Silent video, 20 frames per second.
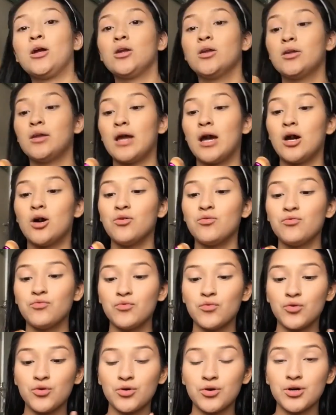Now
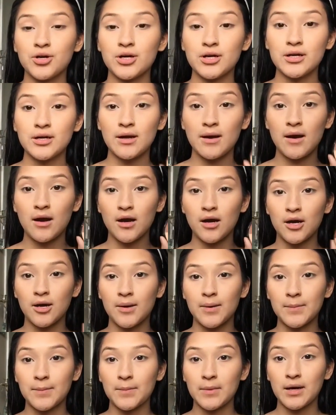for
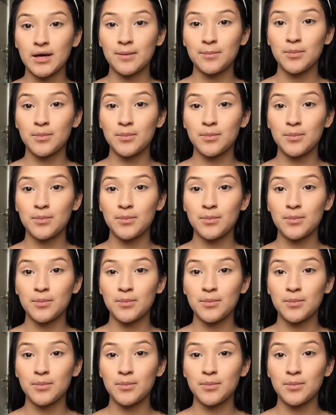uh, my